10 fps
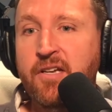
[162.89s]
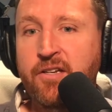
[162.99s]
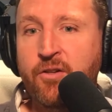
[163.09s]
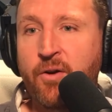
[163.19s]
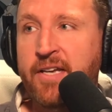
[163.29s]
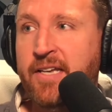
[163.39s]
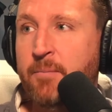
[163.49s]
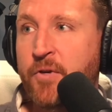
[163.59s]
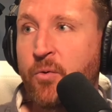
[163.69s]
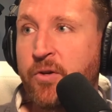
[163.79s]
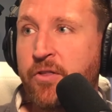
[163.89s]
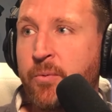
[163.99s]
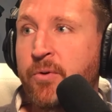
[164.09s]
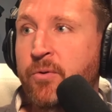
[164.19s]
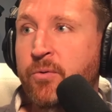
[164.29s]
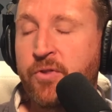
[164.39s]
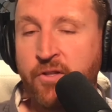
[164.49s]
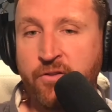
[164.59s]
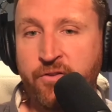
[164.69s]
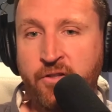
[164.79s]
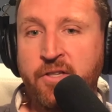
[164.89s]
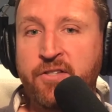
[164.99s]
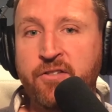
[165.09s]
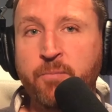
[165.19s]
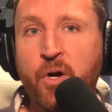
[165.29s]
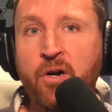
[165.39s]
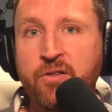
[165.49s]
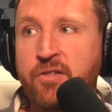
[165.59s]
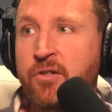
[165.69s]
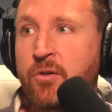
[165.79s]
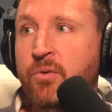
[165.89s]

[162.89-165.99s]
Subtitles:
I kept going through the list of parts.